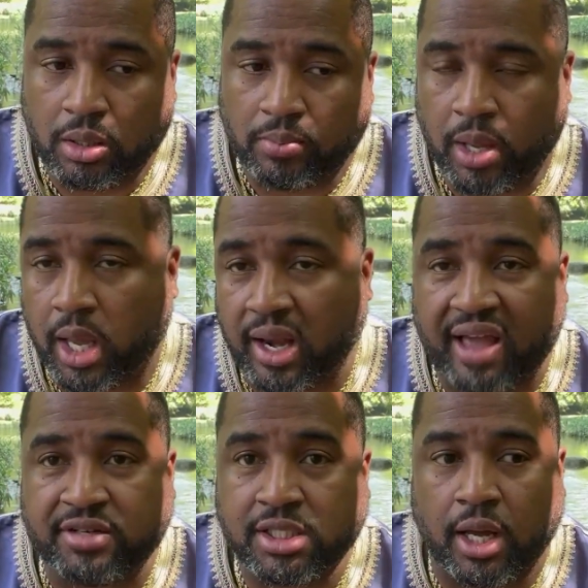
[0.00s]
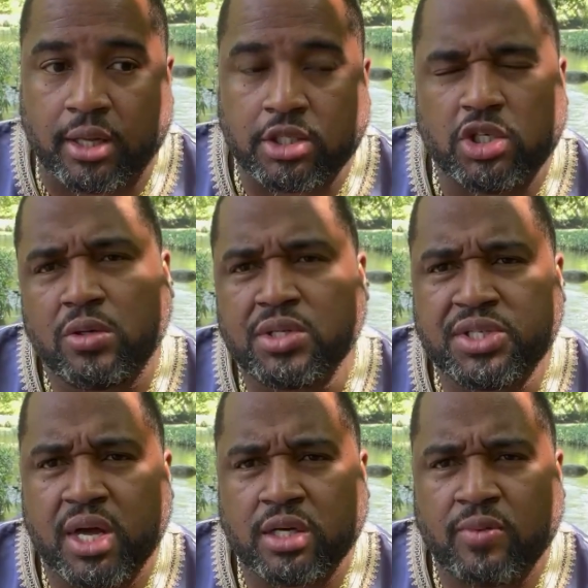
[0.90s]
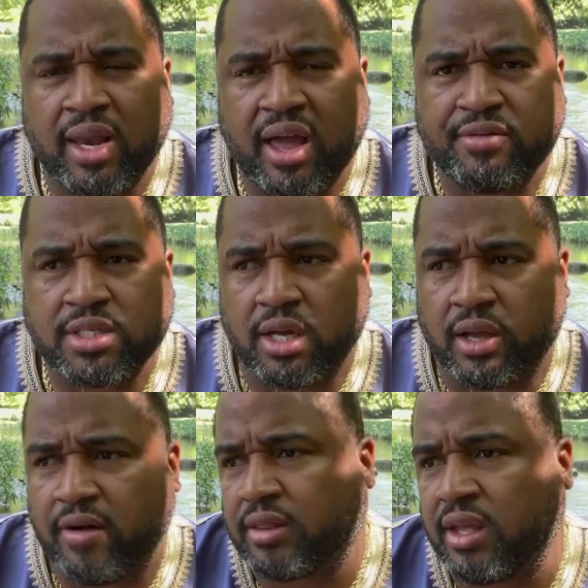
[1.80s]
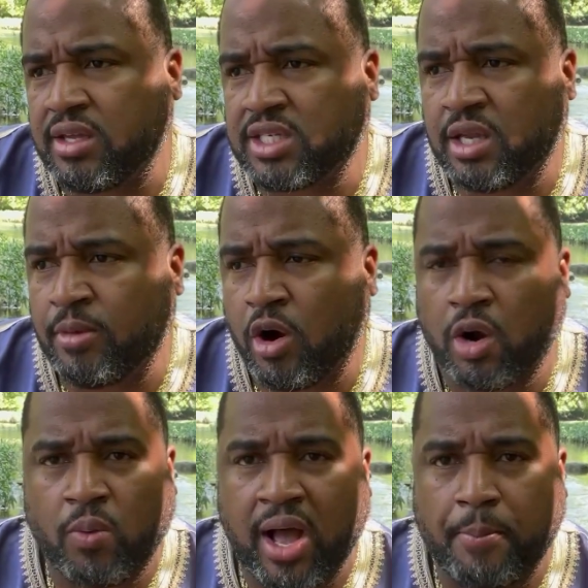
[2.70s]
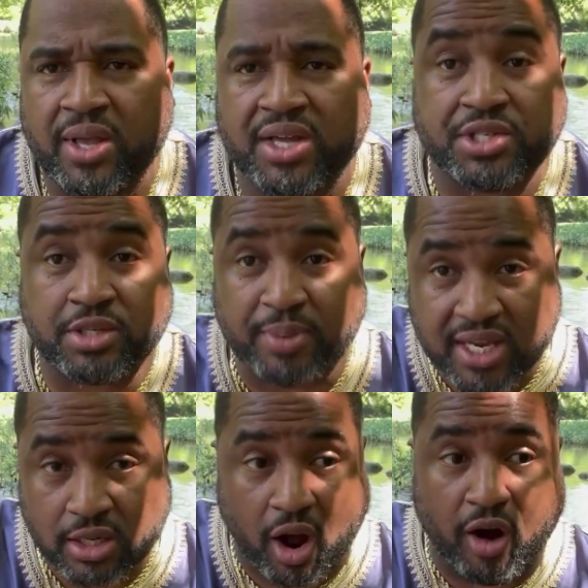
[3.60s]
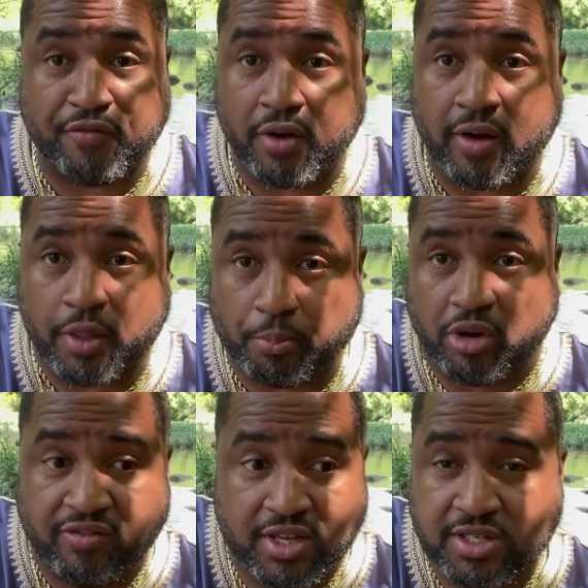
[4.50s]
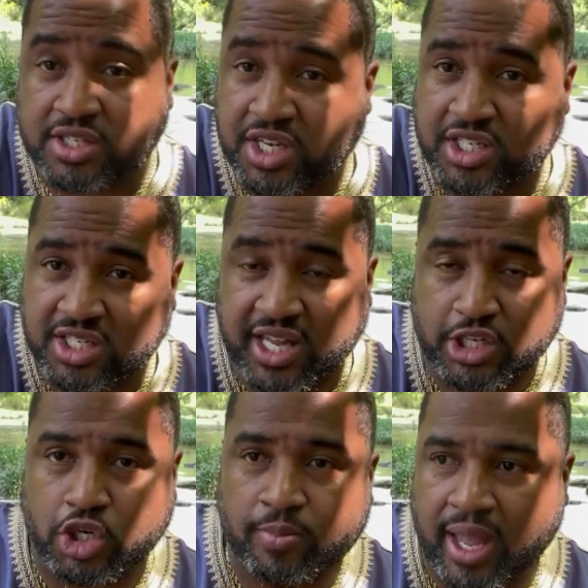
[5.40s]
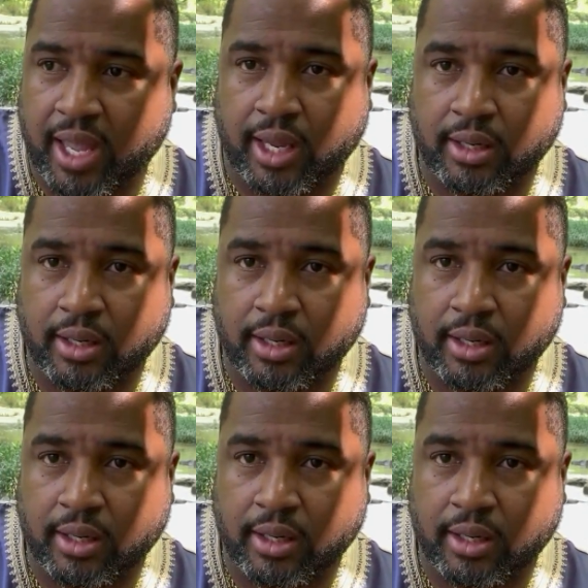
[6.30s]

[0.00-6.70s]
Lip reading: Man, life sucks. Do it suck? Why life suck? Everything seemed hard. Why? Because it's based off of the previous decisions that you made